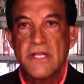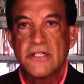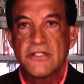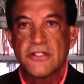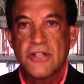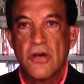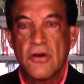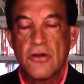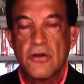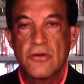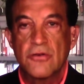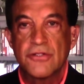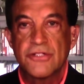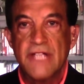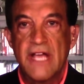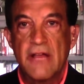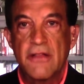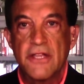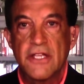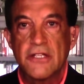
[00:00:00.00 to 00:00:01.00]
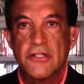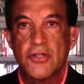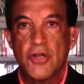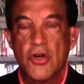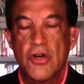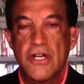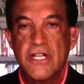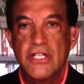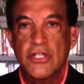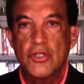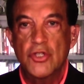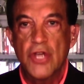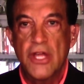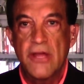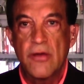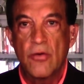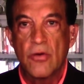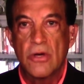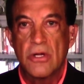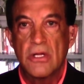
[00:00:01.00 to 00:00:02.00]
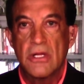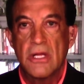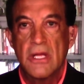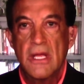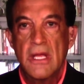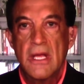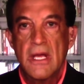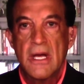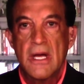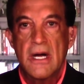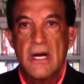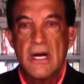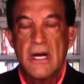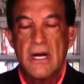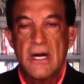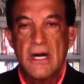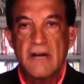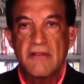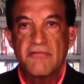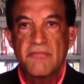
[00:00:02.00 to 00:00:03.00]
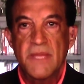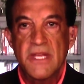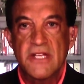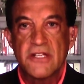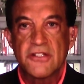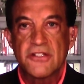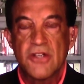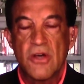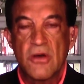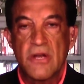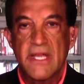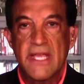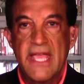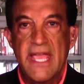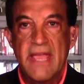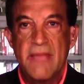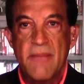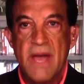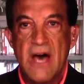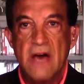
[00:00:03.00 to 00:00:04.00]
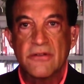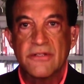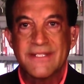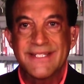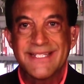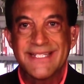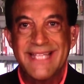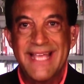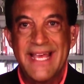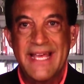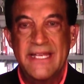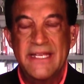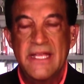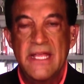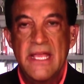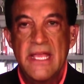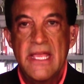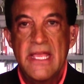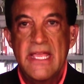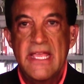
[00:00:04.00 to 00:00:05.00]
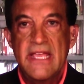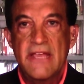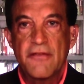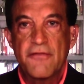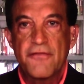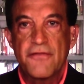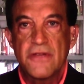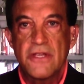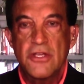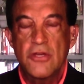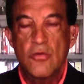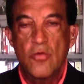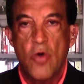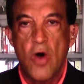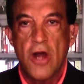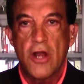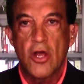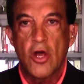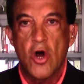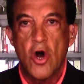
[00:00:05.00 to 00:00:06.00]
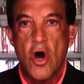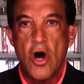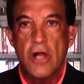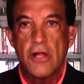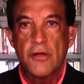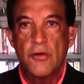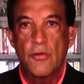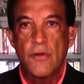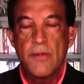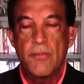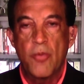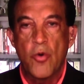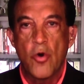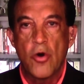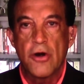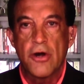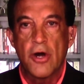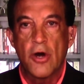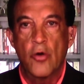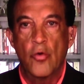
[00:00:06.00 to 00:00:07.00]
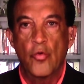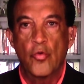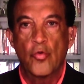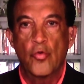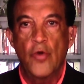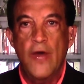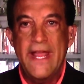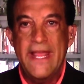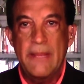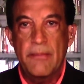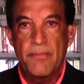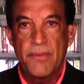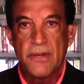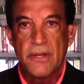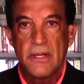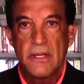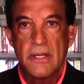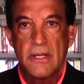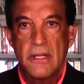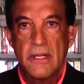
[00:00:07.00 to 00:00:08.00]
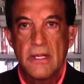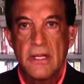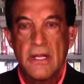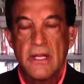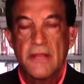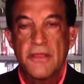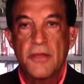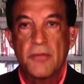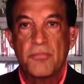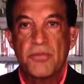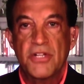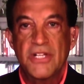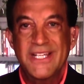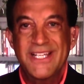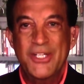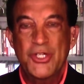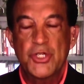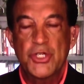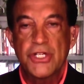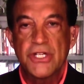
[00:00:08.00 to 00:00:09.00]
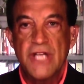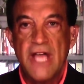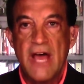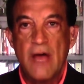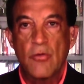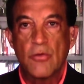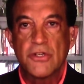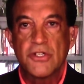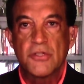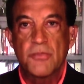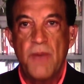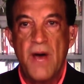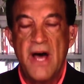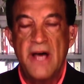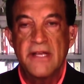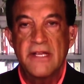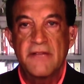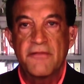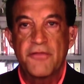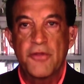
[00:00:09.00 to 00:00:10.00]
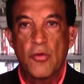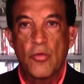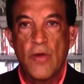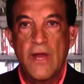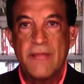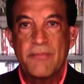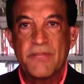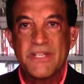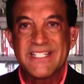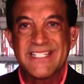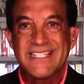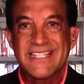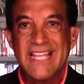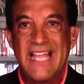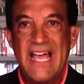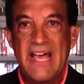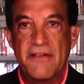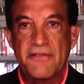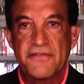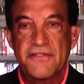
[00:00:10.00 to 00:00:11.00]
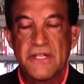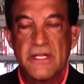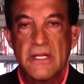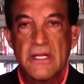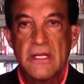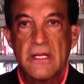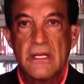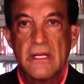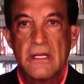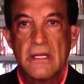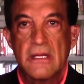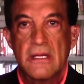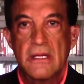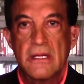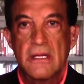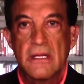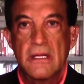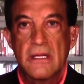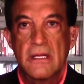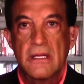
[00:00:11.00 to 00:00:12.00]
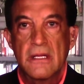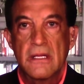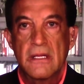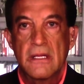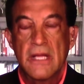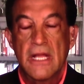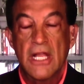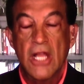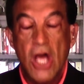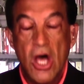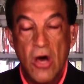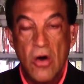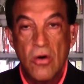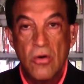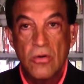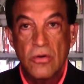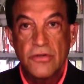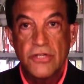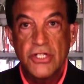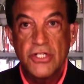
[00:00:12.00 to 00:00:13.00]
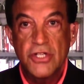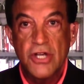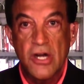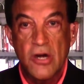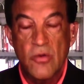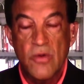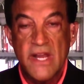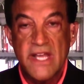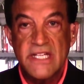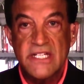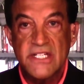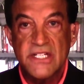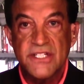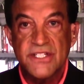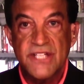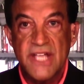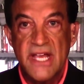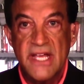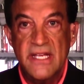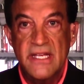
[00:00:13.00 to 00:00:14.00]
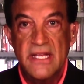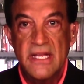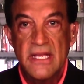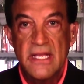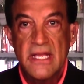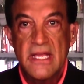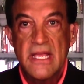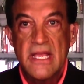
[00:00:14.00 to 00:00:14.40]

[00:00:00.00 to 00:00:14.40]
from Minnesota, who's now the attorney general, uh, of Minnesota came out and said, if you want to call and report a rape, the police should not respond if the rapist left. Hello? Did you hear what I just said?